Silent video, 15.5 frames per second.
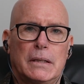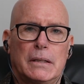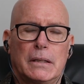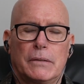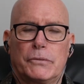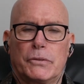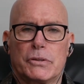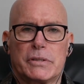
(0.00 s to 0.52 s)

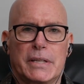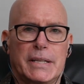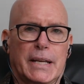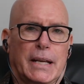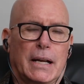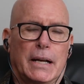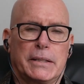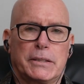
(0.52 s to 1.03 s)
If there's any
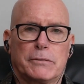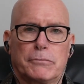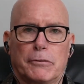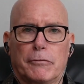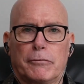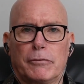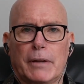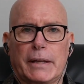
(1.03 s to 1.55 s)
kind of
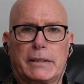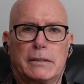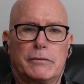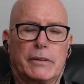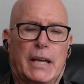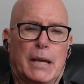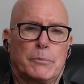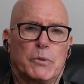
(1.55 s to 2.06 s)

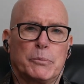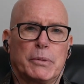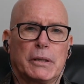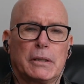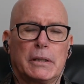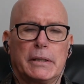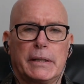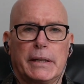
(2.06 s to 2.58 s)
reflective
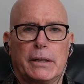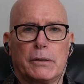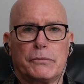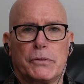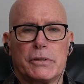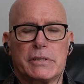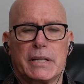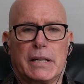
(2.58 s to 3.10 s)
capability, if
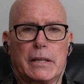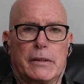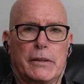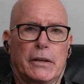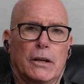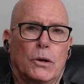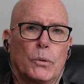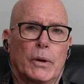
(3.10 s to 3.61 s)
there's
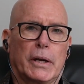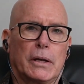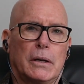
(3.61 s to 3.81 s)
anything going